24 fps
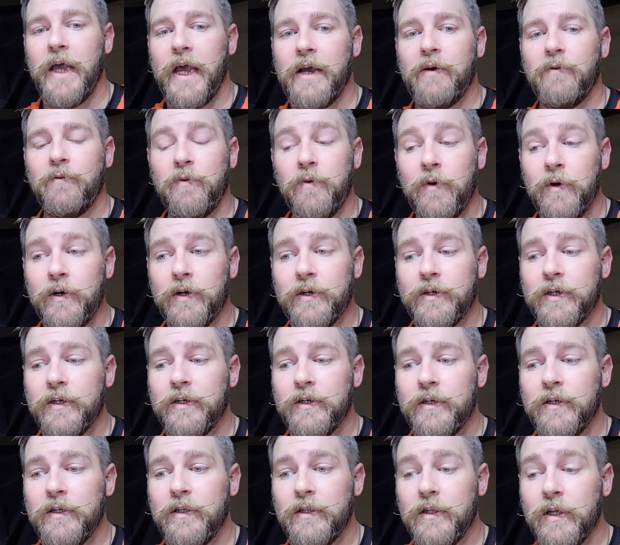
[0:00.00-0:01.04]
at work
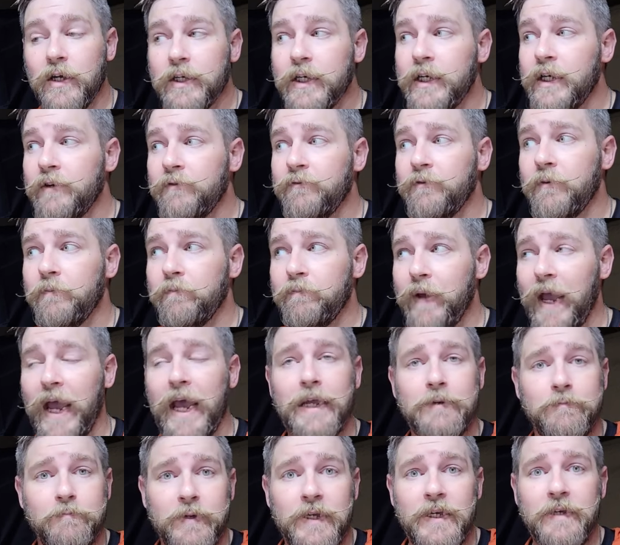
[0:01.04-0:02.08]
looking for
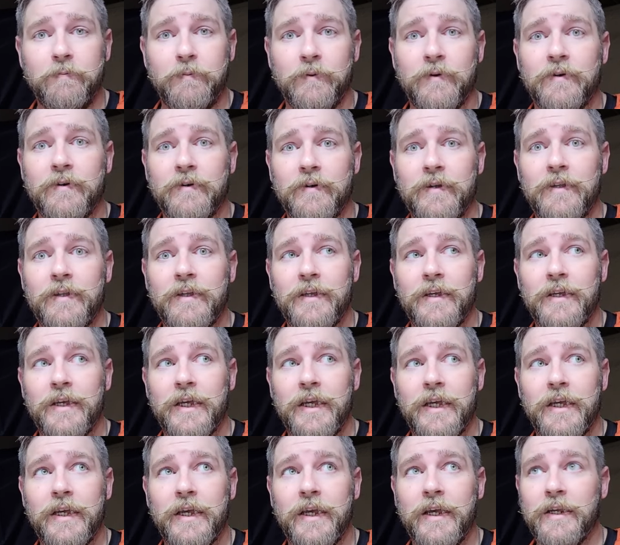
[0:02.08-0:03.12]
bad people
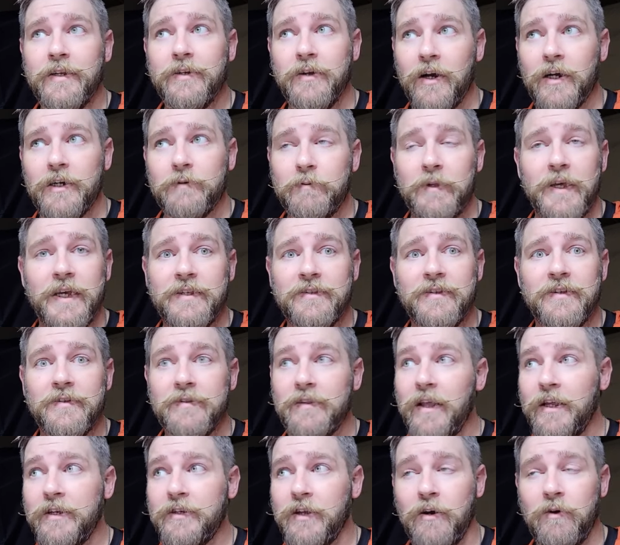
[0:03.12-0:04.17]
in dark places
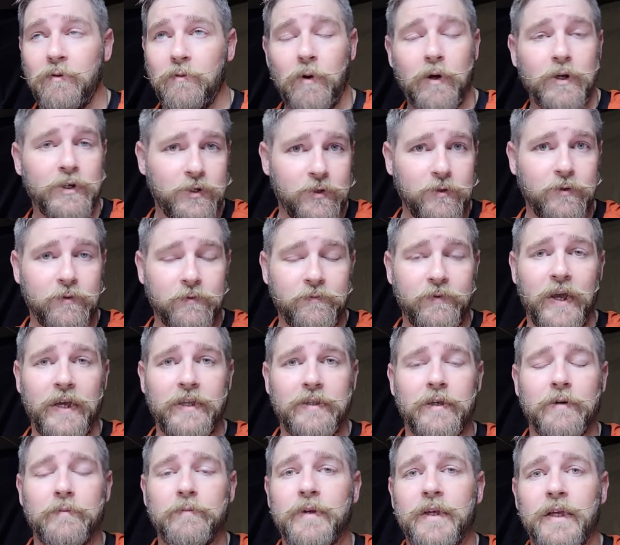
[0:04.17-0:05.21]
that don't want you to
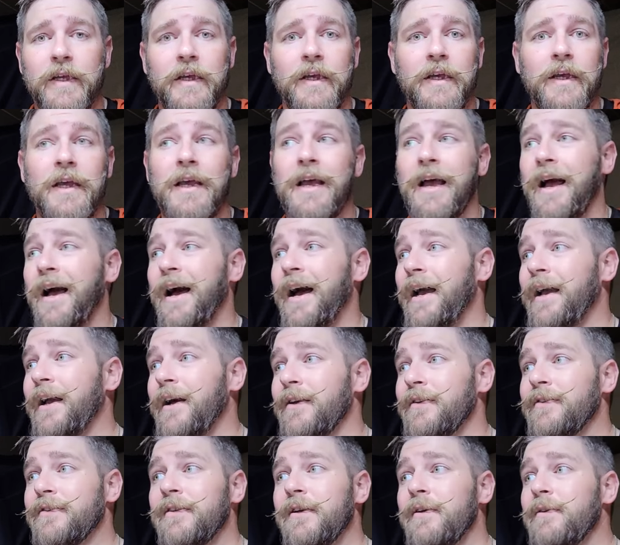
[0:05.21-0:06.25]
find them. I
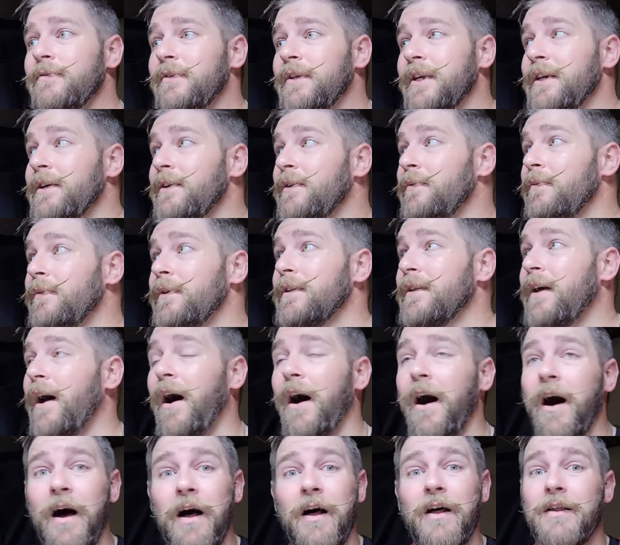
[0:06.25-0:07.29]
also deal with
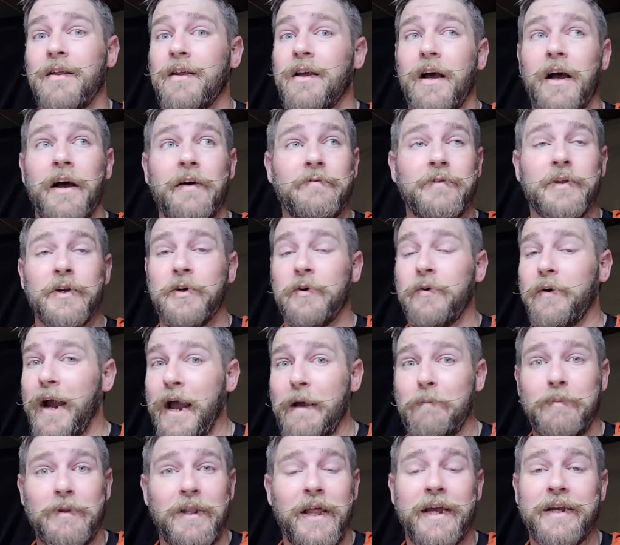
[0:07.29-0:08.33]
all of the
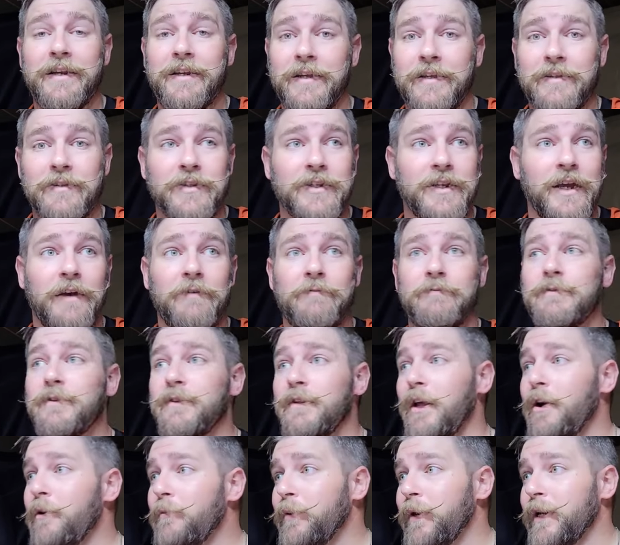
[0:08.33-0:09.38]
crap lighting stuff,
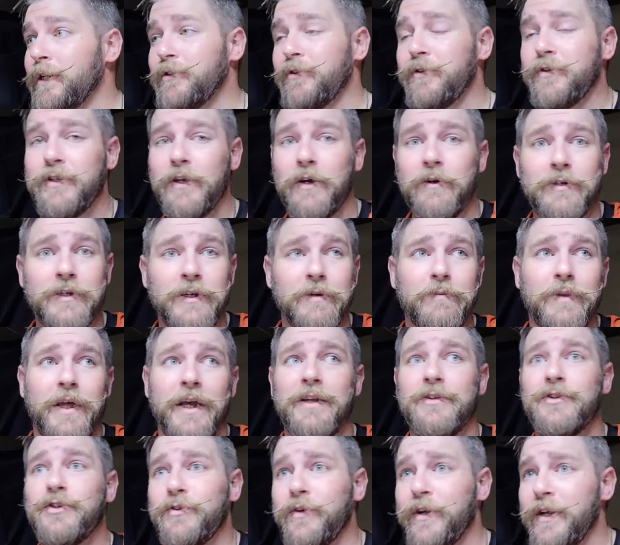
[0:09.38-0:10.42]
low pressure sodium
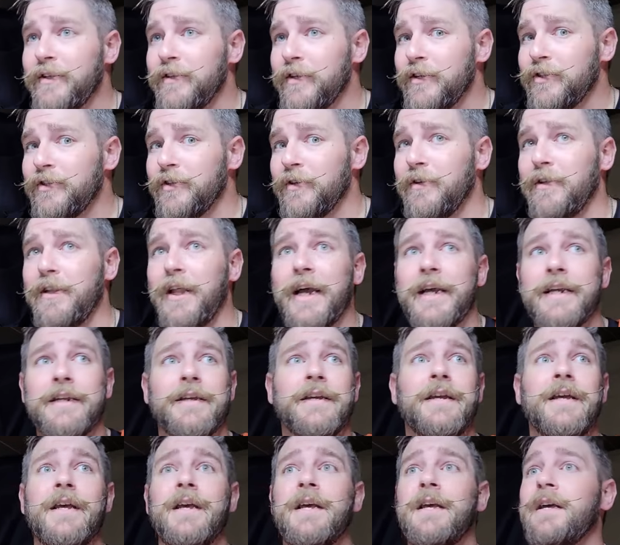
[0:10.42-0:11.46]
lights, transitional lighting,
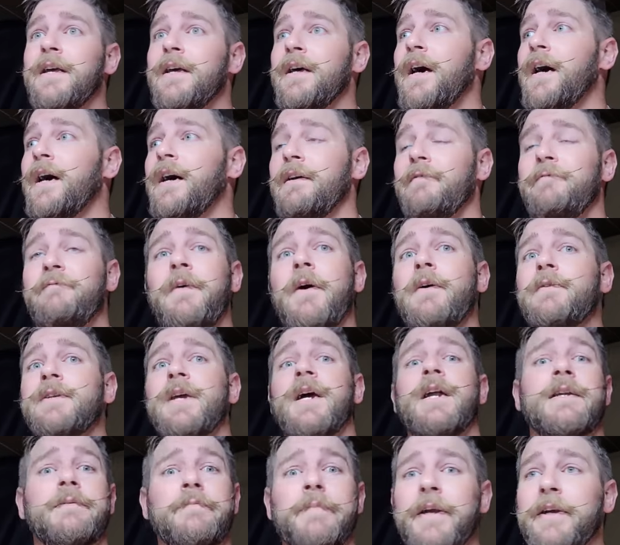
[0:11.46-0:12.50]
uh,
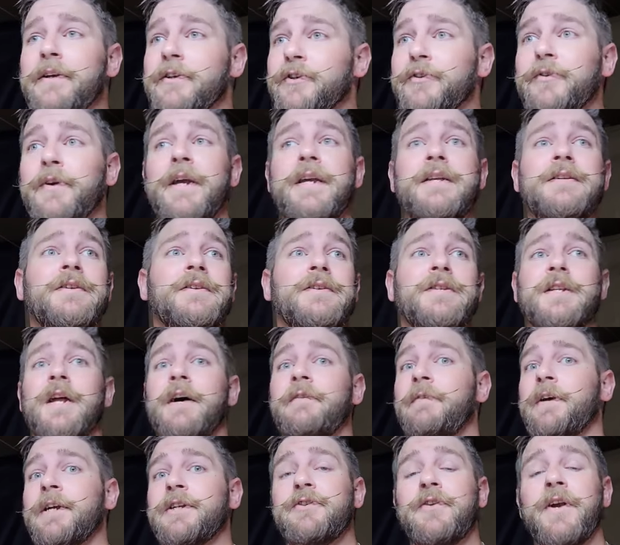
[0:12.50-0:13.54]
photonic barriers, crazy
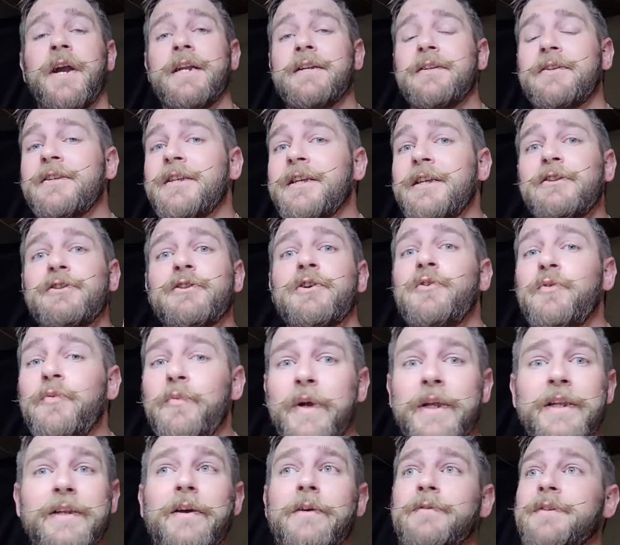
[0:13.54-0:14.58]
stuff like trying to see through
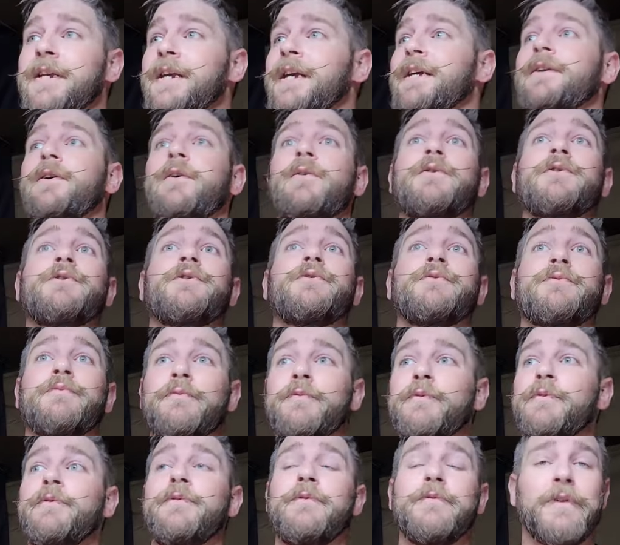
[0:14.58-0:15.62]
window tint or
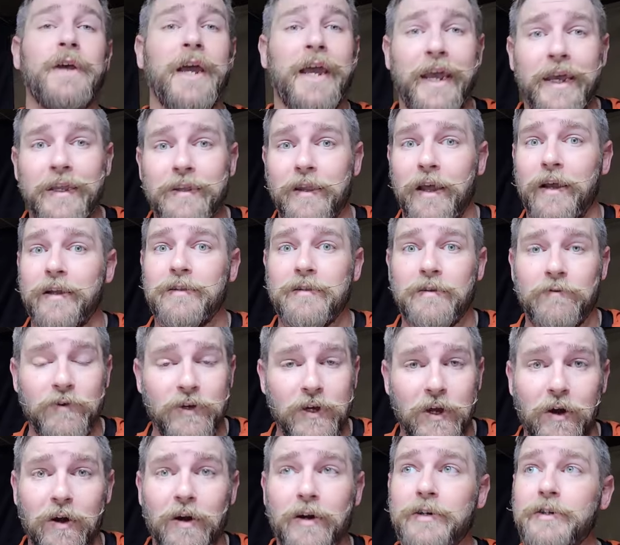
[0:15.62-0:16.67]
through the headlights of a
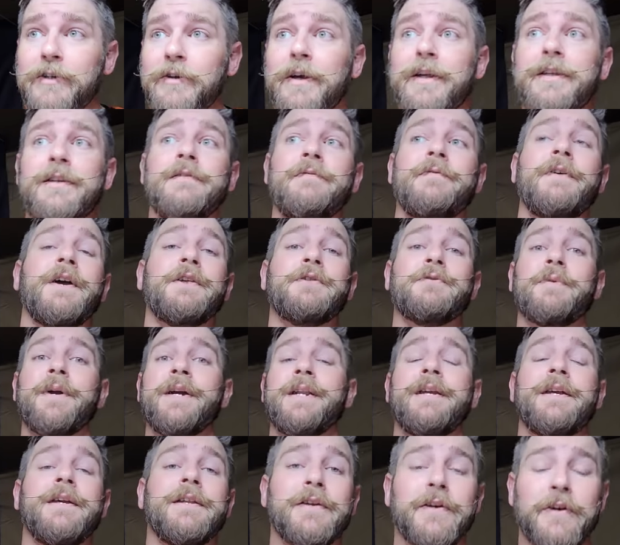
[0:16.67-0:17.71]
car to identify a
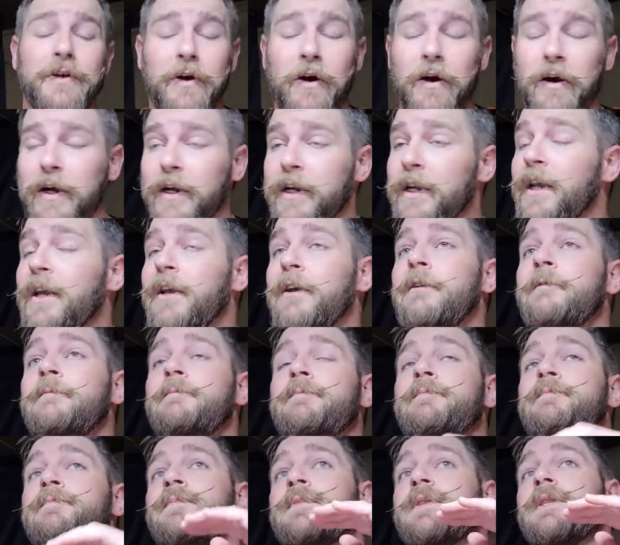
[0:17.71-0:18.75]
threat in a car.
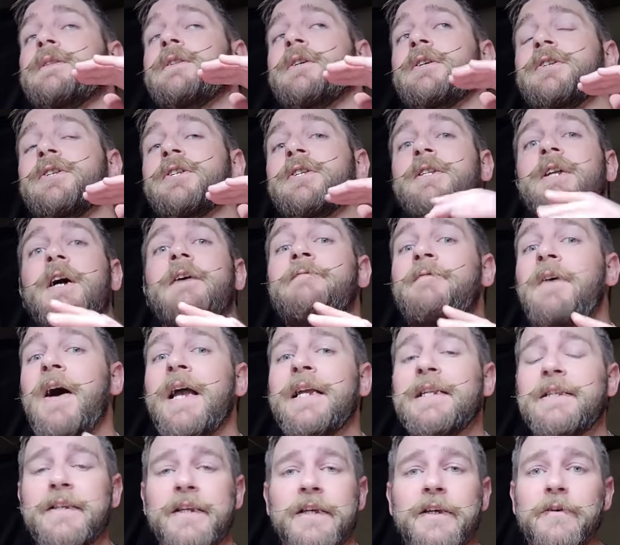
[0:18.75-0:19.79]
The stuff
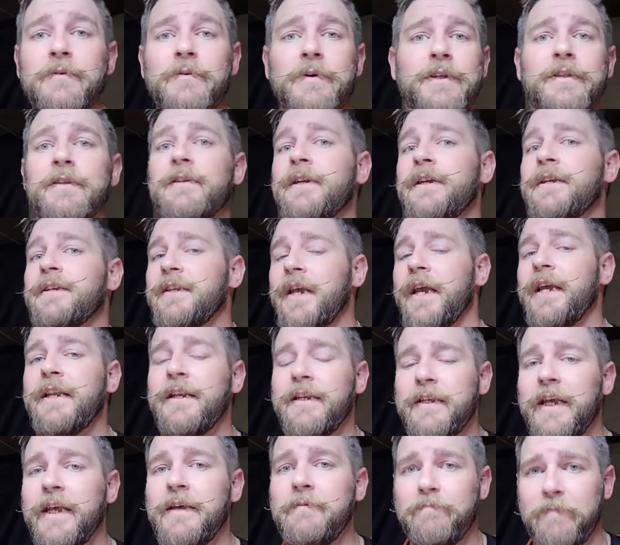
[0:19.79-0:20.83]
I deal with on a day
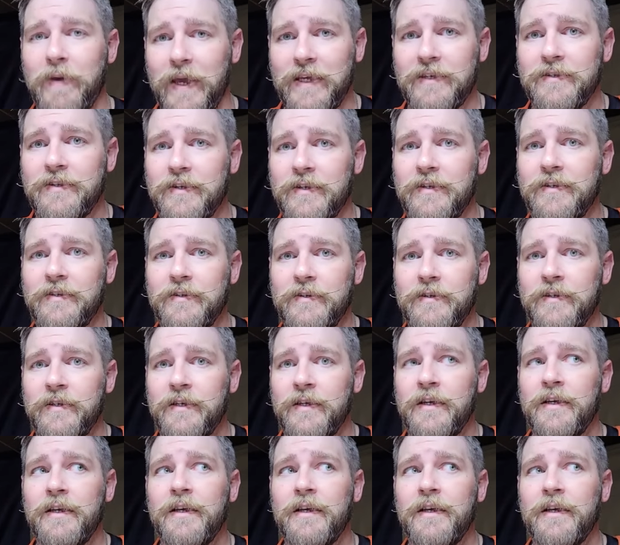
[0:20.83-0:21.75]
to day basis